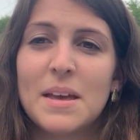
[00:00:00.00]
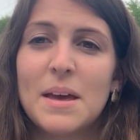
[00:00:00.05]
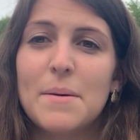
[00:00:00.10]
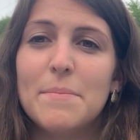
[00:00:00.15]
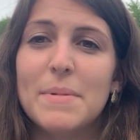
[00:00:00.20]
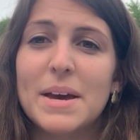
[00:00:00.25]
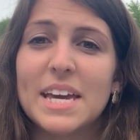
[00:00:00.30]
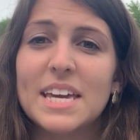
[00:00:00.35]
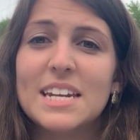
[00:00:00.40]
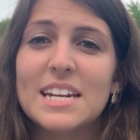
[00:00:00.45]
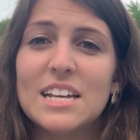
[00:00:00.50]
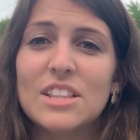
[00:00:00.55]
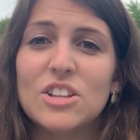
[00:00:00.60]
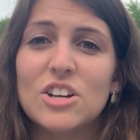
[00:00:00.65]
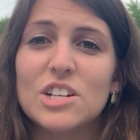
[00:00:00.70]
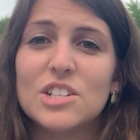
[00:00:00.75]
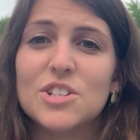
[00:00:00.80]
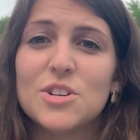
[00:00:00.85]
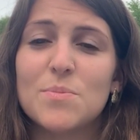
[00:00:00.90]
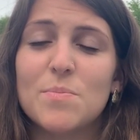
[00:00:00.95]
Megan had
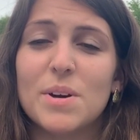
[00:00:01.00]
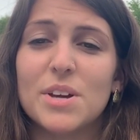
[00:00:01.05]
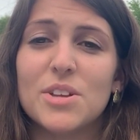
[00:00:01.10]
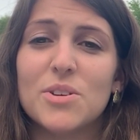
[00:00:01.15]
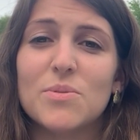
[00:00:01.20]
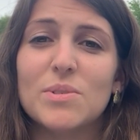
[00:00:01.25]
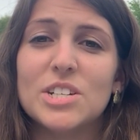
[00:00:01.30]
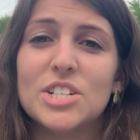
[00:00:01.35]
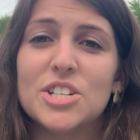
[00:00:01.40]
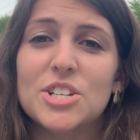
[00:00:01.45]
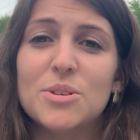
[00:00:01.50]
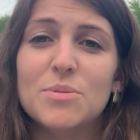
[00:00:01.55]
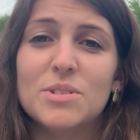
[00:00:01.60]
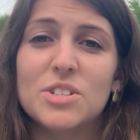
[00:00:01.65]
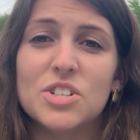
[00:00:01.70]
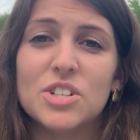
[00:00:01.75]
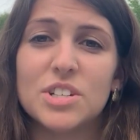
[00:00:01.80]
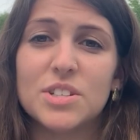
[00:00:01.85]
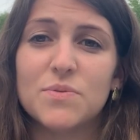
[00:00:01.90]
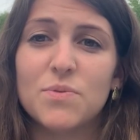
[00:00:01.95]
lost her mother when she was
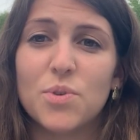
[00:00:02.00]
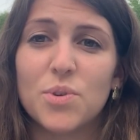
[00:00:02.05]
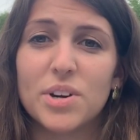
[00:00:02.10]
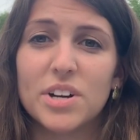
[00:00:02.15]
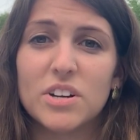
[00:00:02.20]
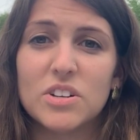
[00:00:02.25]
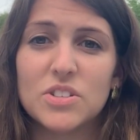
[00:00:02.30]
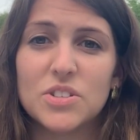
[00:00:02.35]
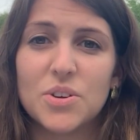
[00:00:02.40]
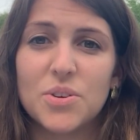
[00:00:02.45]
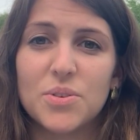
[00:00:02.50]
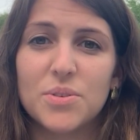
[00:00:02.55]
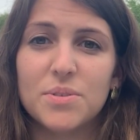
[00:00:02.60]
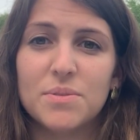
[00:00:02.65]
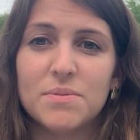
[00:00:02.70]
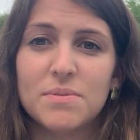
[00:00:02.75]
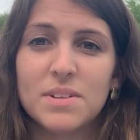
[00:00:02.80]
just four years old,